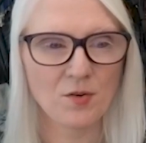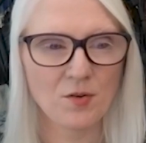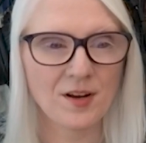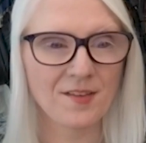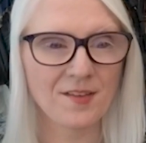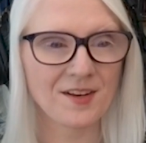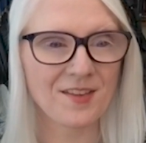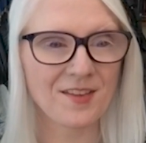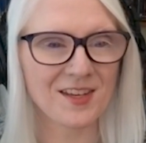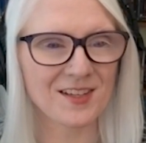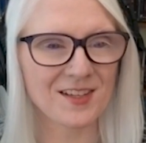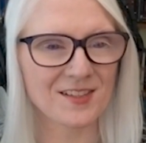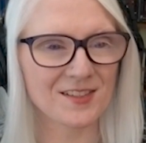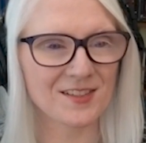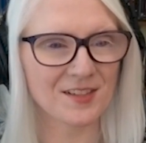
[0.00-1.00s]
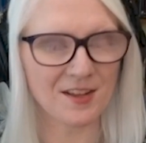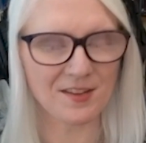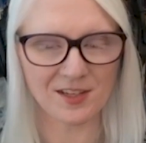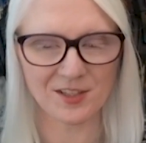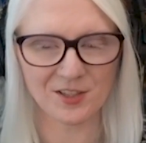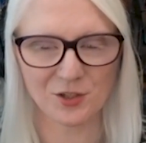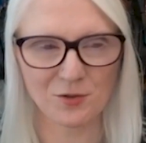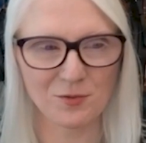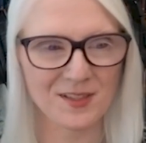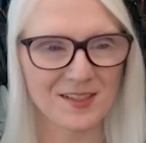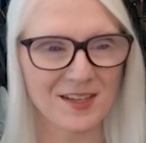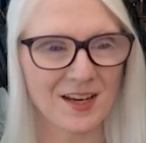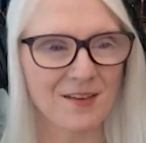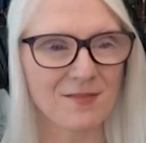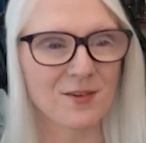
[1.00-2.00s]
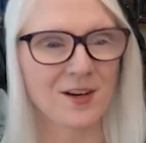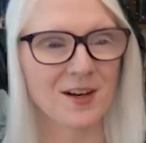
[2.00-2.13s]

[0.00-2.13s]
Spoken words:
Oh, nothing is too risque for